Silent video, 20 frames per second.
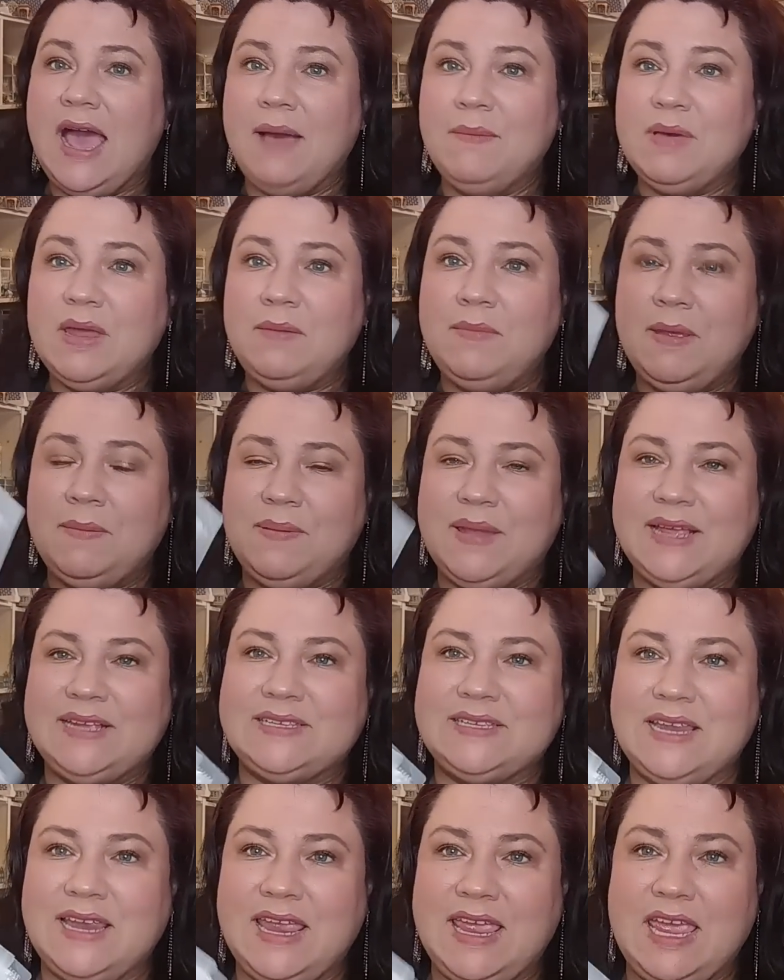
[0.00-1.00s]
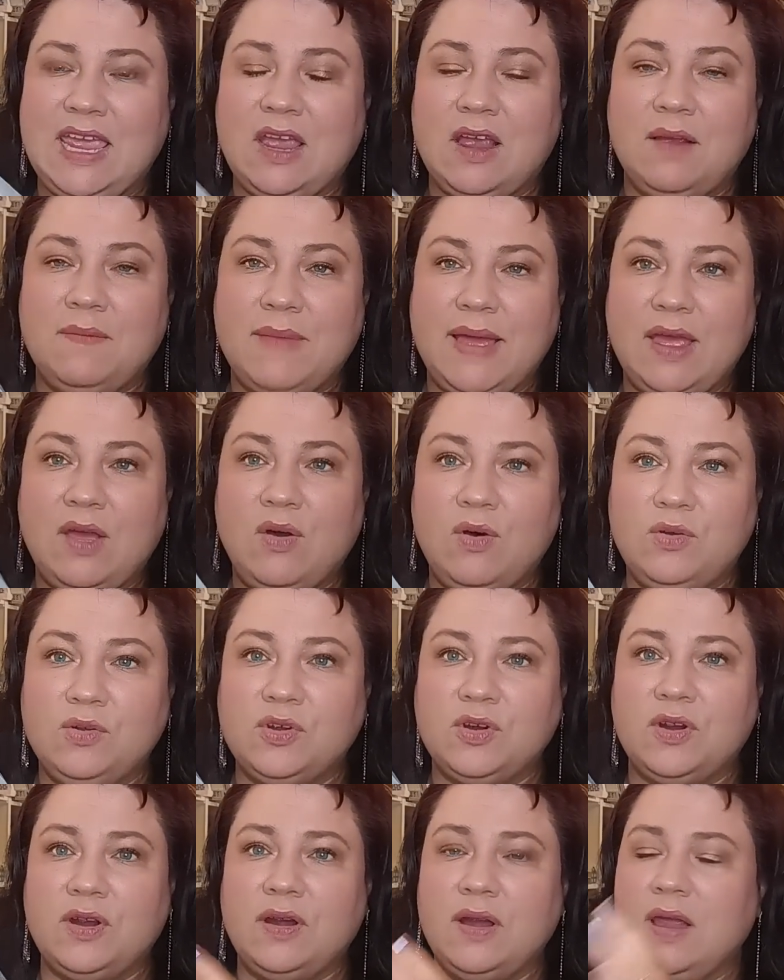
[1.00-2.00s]
I'm going to be placing it here in my
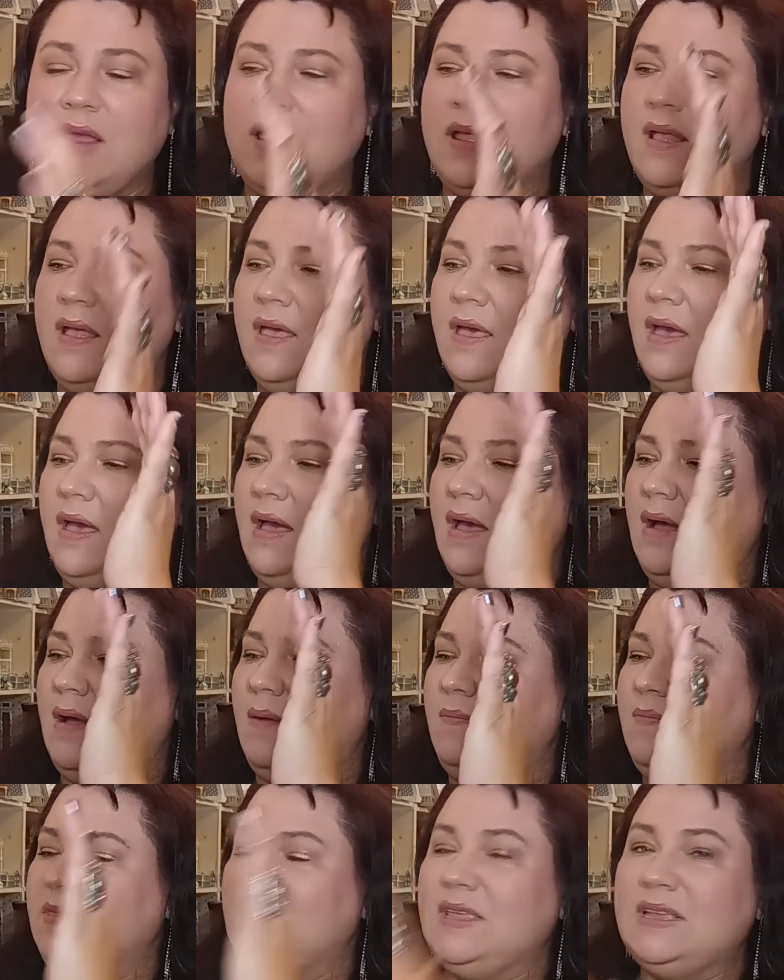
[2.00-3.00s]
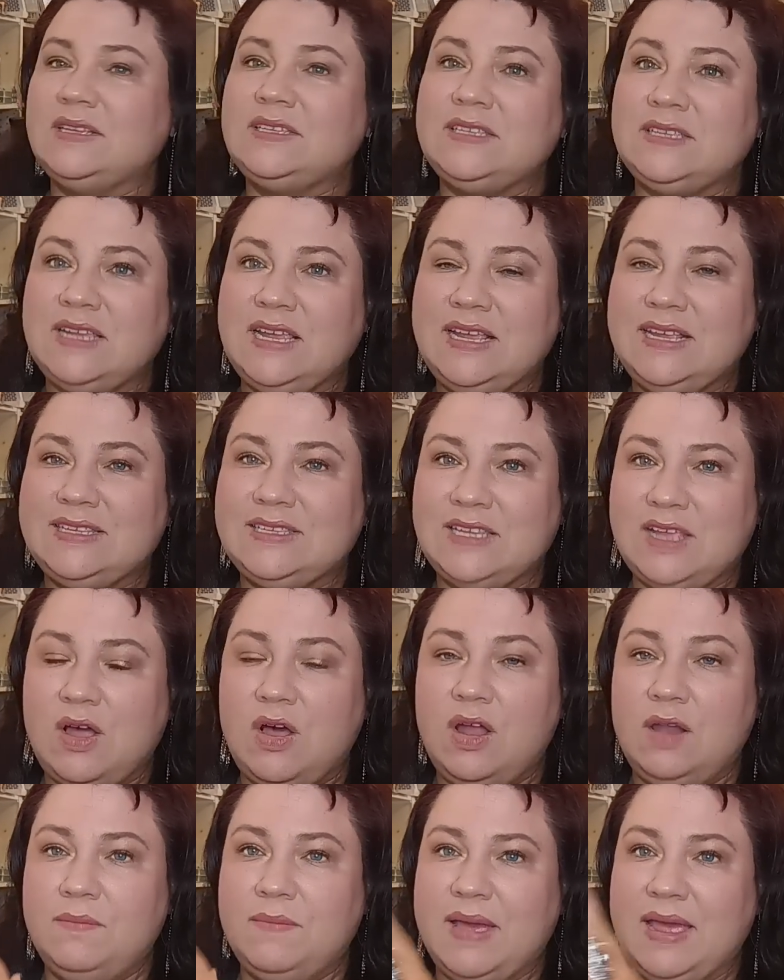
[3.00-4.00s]
holder. Um, this is
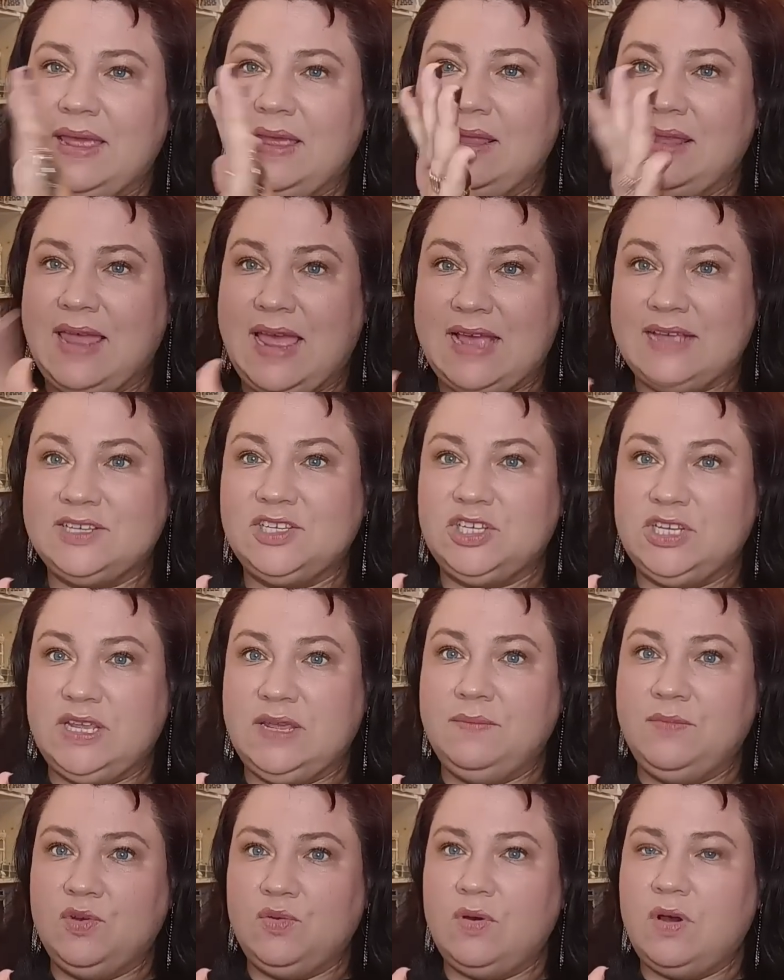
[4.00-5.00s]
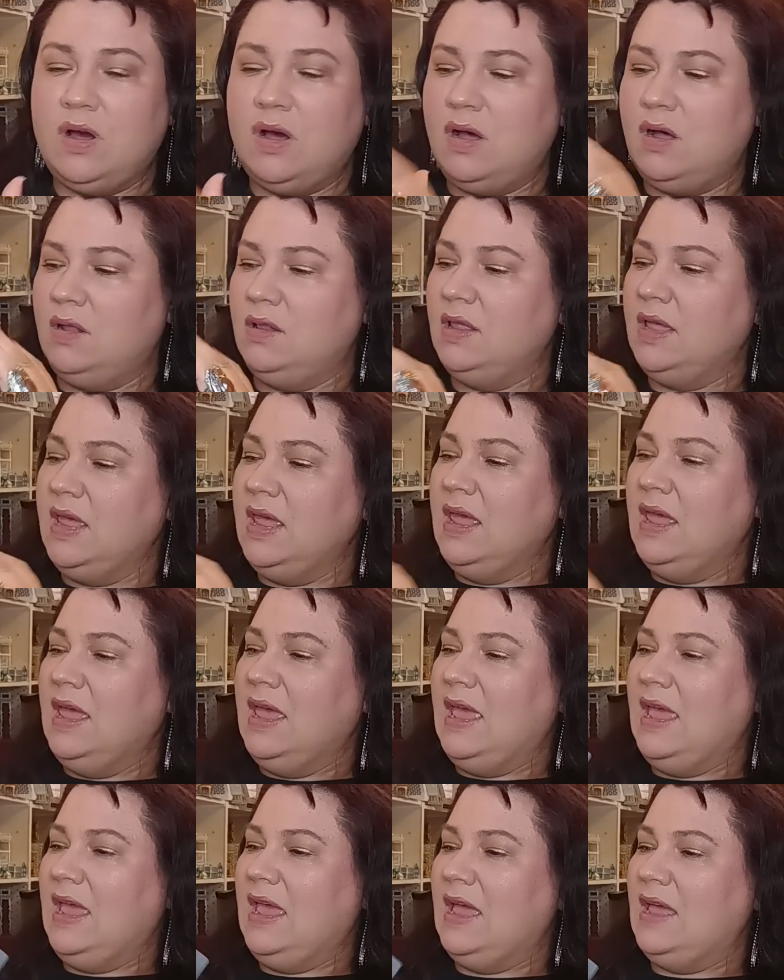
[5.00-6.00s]
on my last Temu haul.
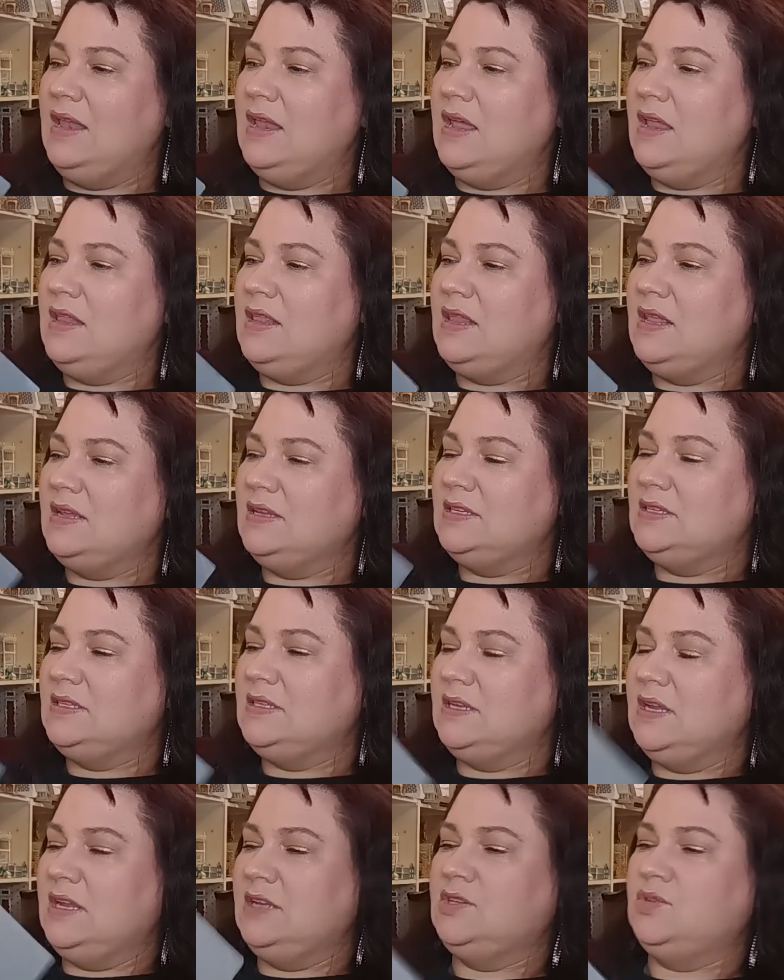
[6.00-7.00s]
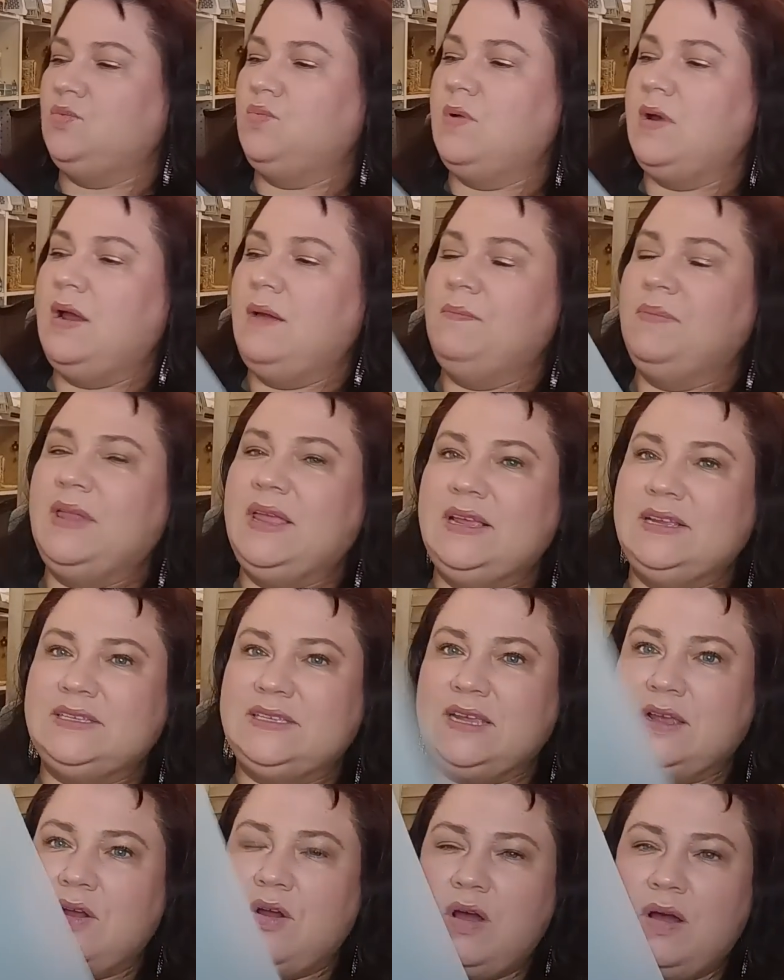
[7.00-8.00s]
And this is where I'm
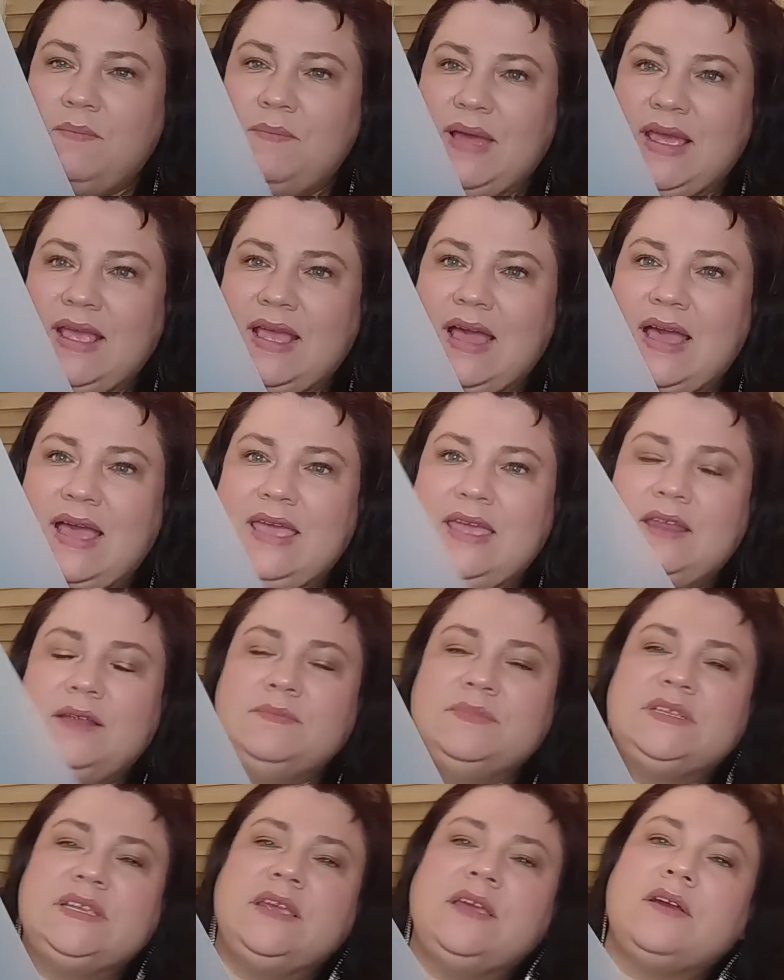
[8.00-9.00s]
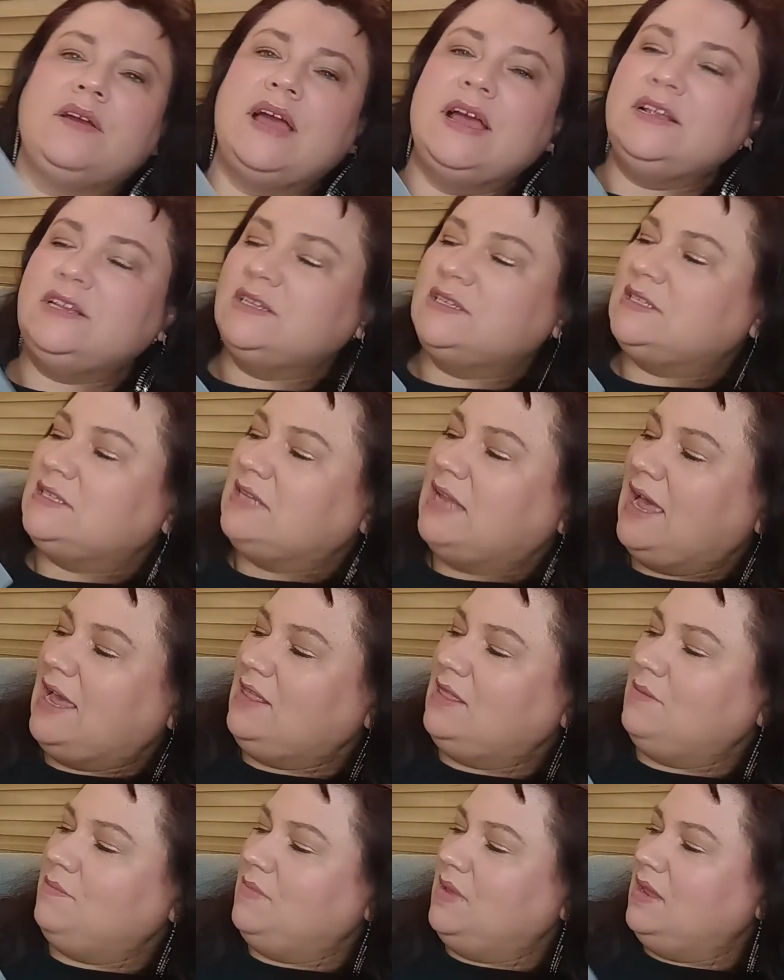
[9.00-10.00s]
placing all my items here. I just
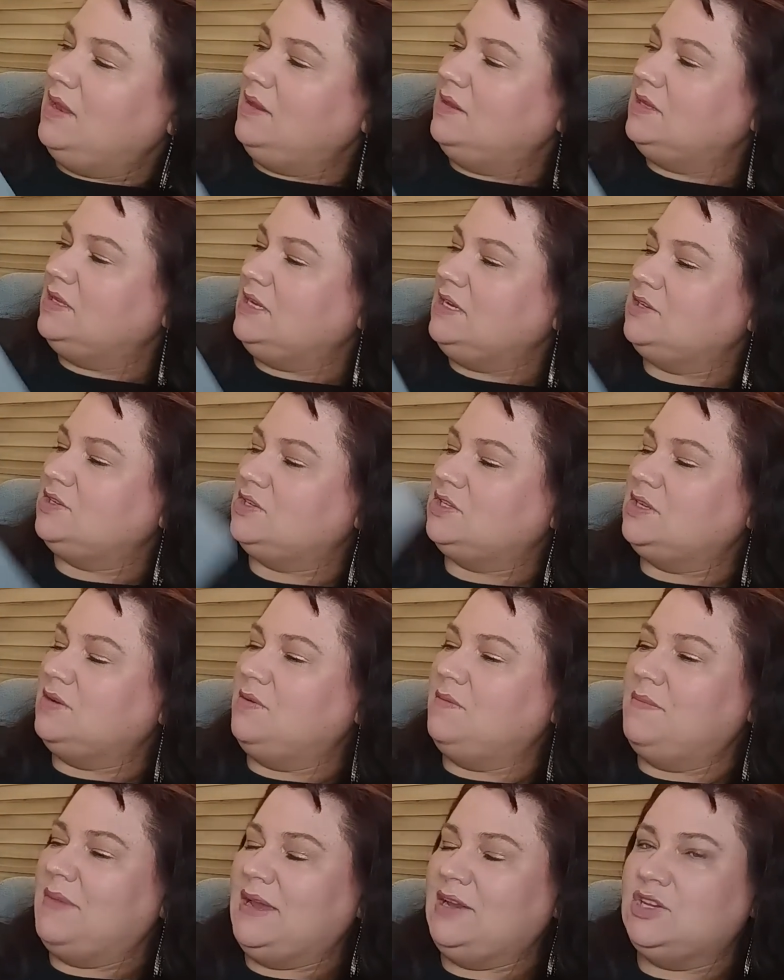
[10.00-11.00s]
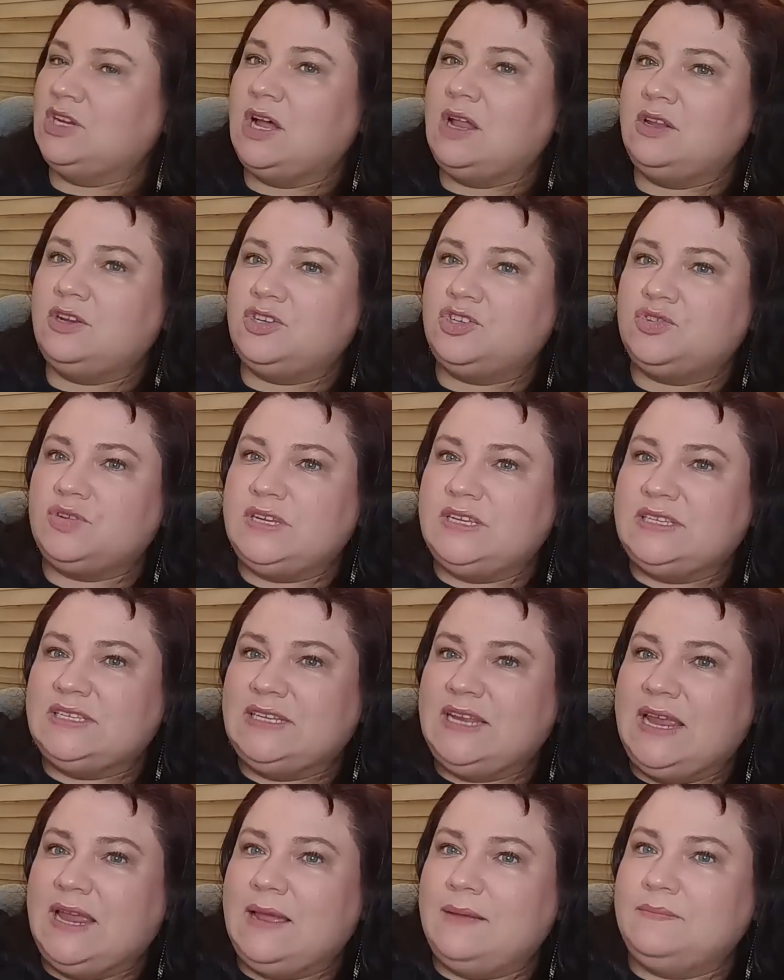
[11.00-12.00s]
slide them in. These are some of my Dollar Tree
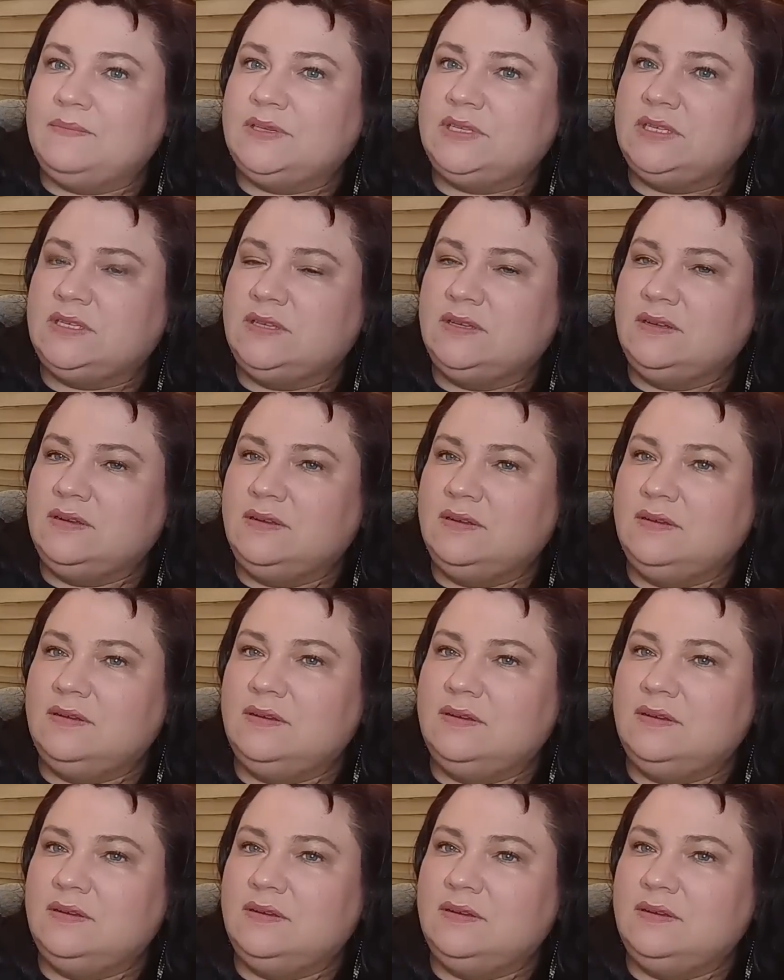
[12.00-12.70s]
stamps.